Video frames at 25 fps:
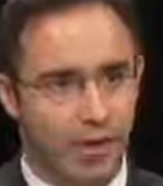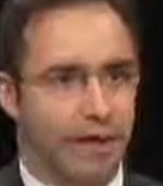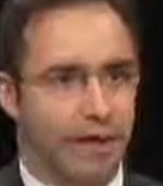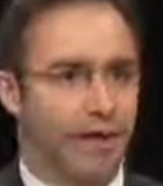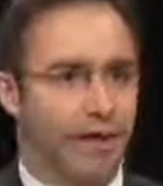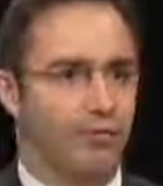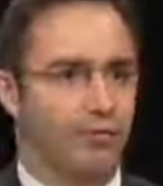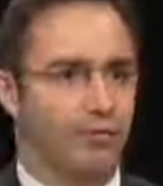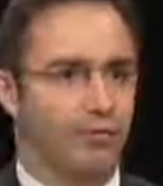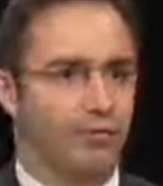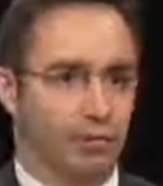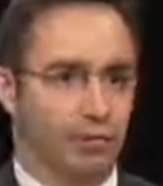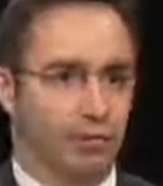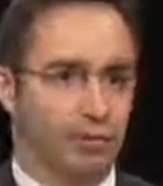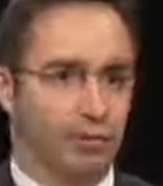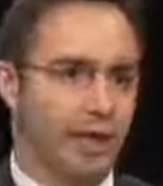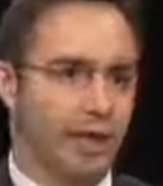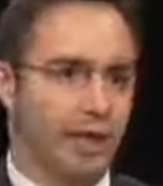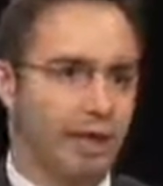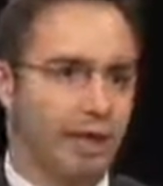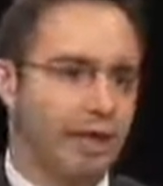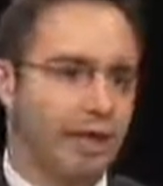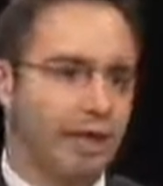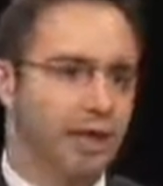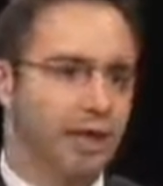And from
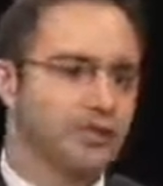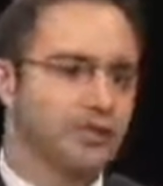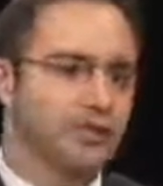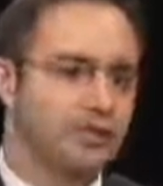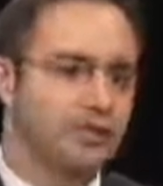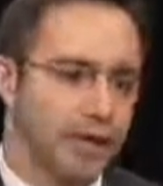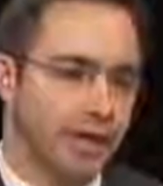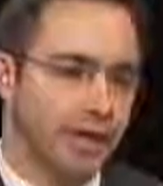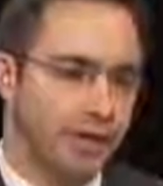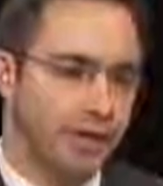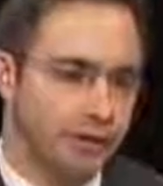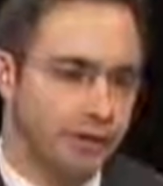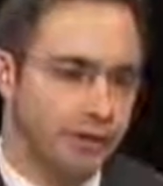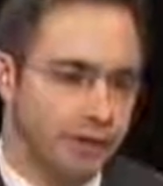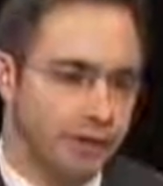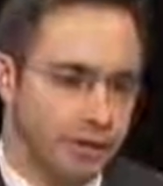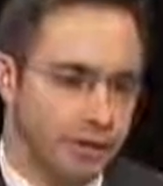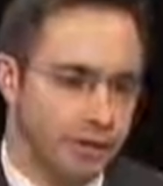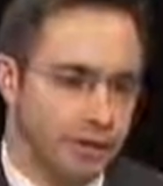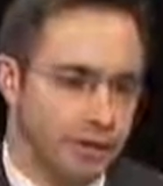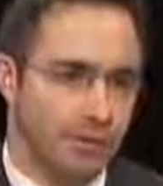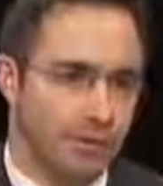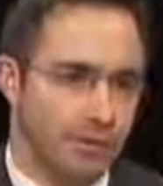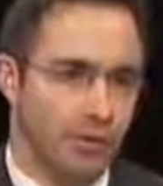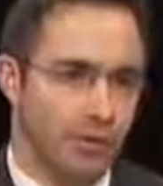an education
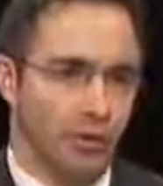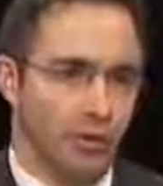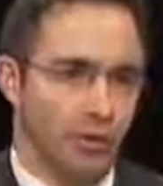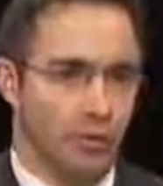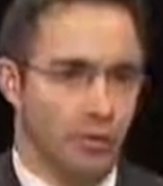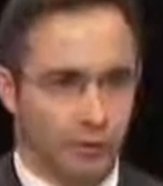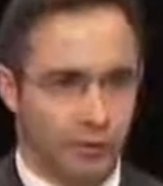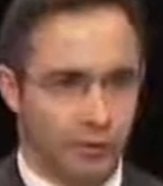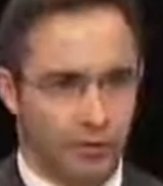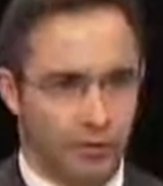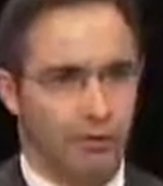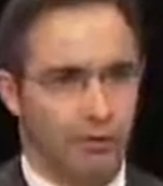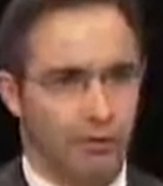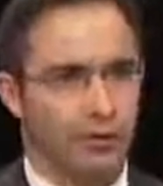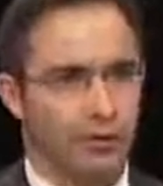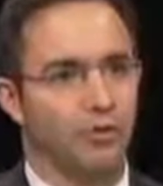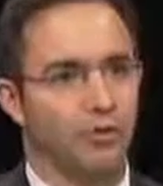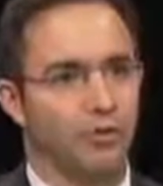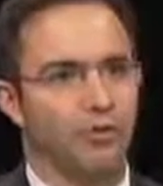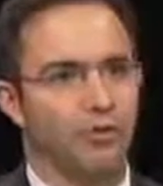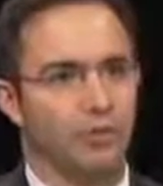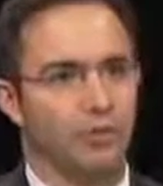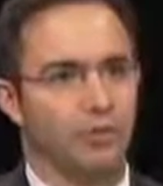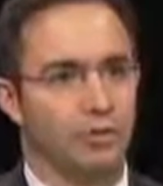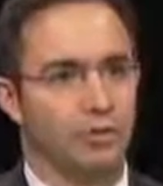standpoint, one of the
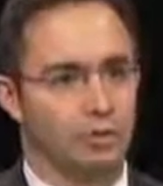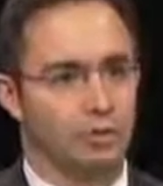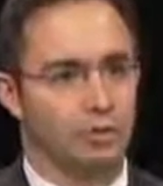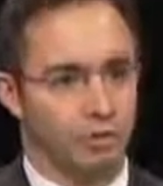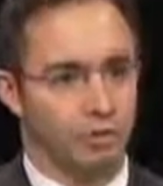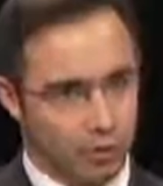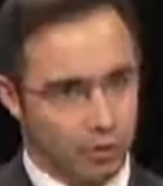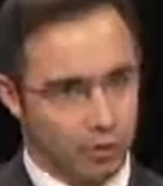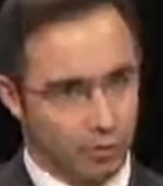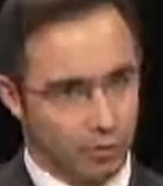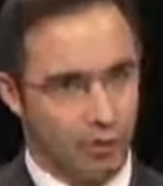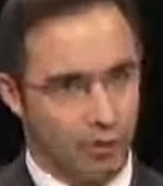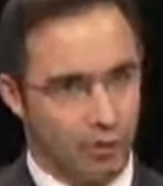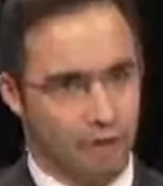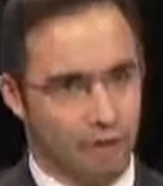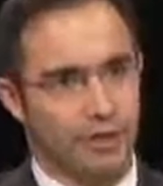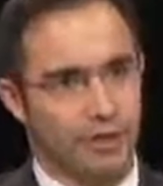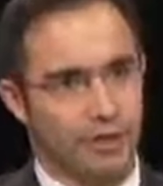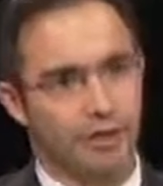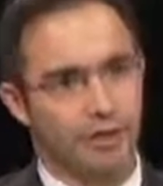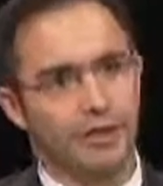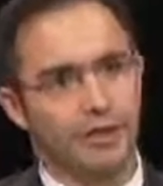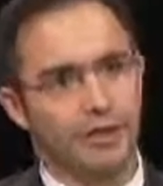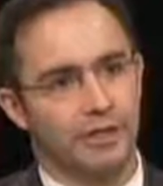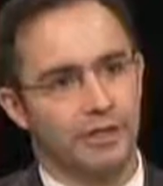huge bubbles that we
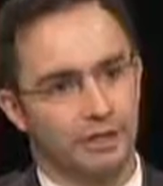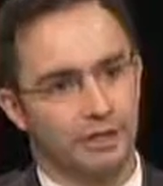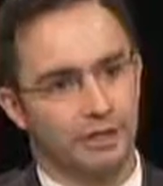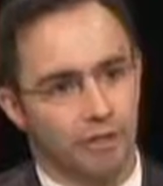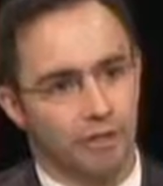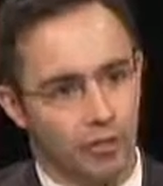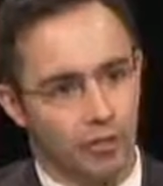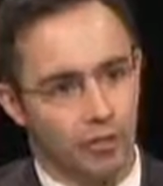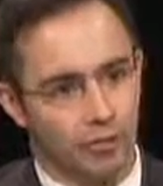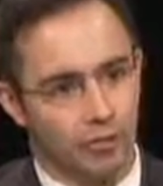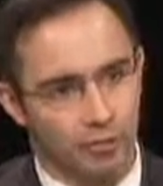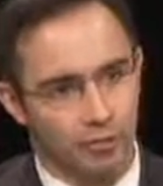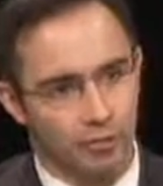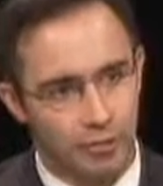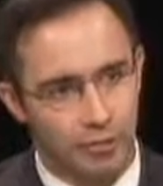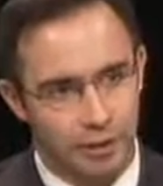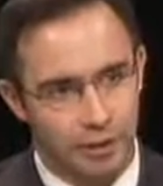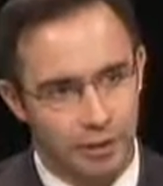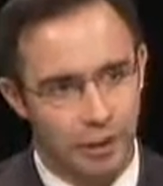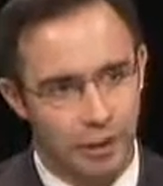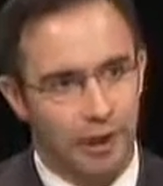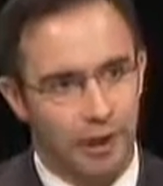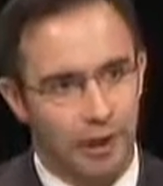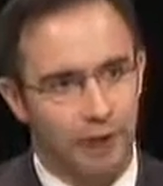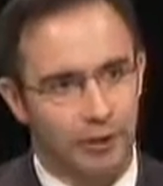see that has grown over
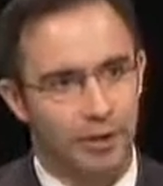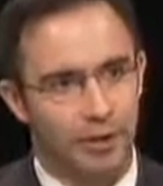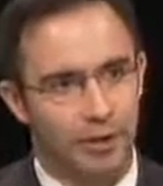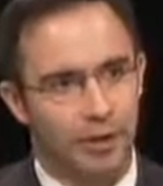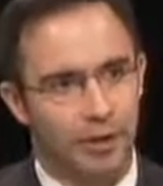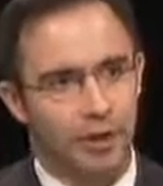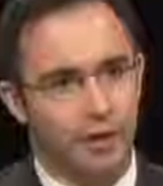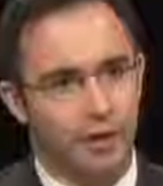time